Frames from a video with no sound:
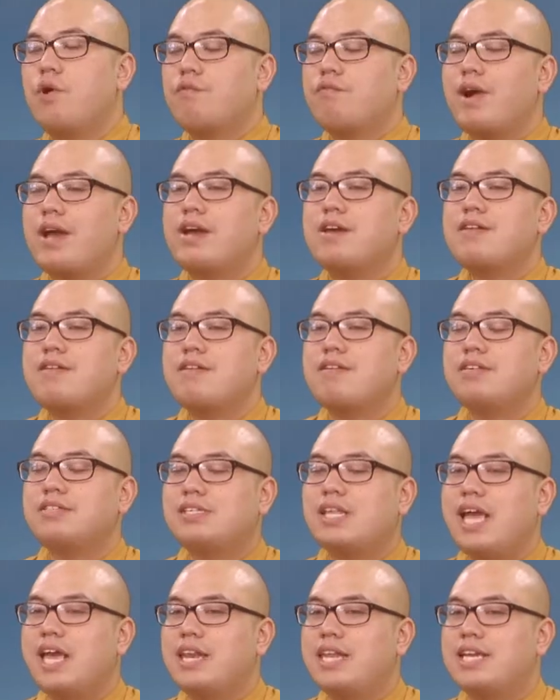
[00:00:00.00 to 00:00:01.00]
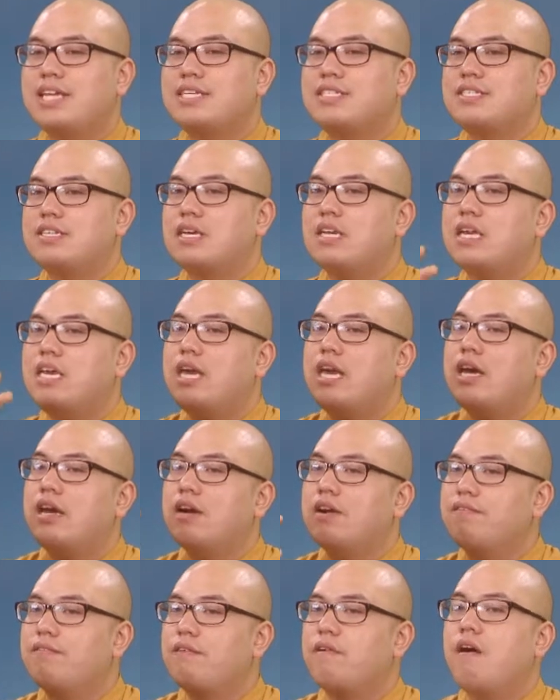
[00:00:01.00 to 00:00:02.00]
right understanding is the
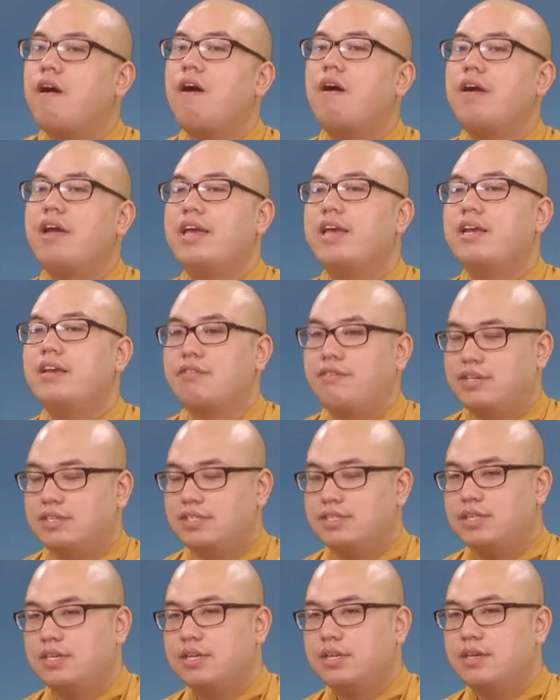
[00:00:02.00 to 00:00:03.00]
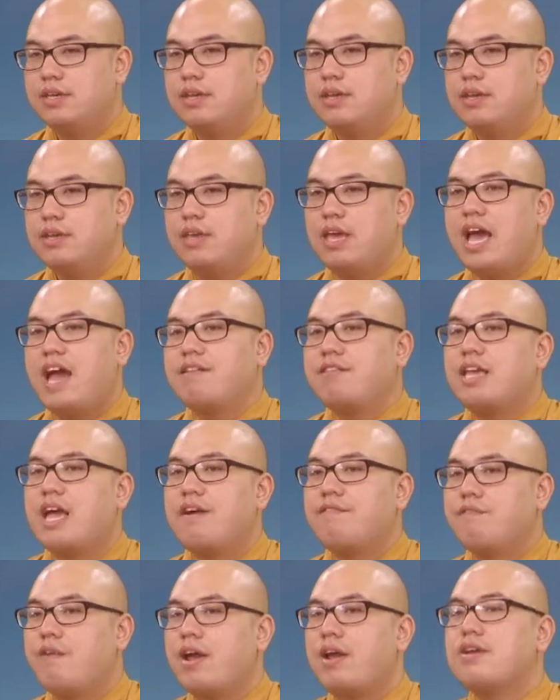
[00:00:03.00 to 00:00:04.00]
cure for all ignorance. You have to
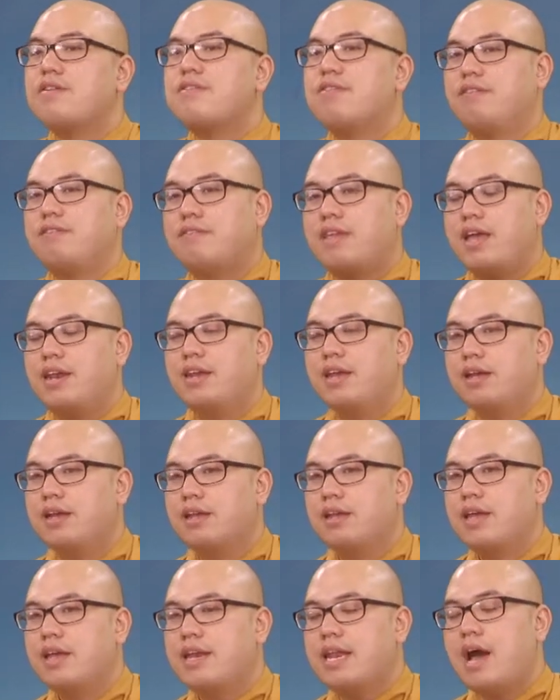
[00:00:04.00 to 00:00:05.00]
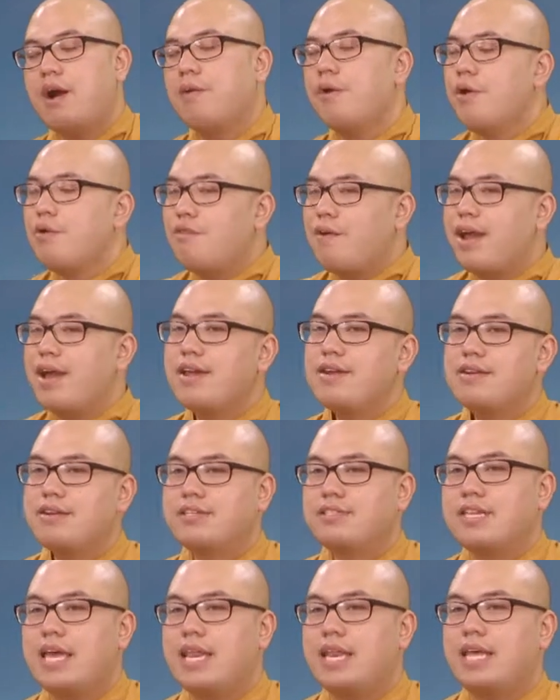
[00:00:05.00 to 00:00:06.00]
have right understanding. Now, right
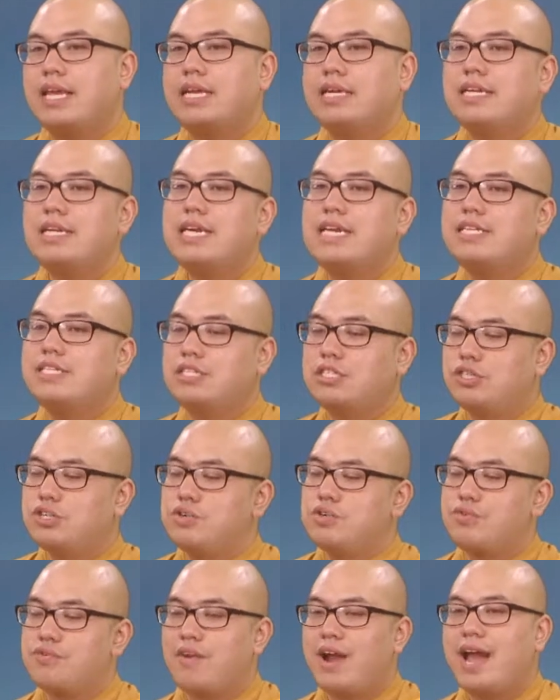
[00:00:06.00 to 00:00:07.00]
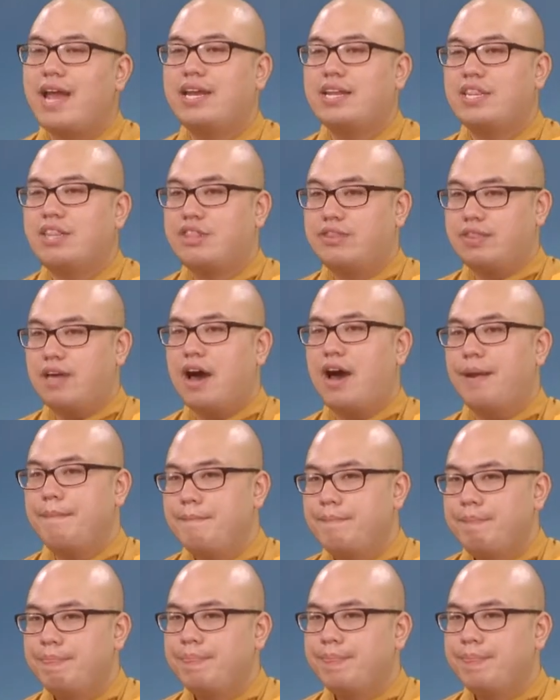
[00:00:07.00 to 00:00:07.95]
understanding leads to right thought.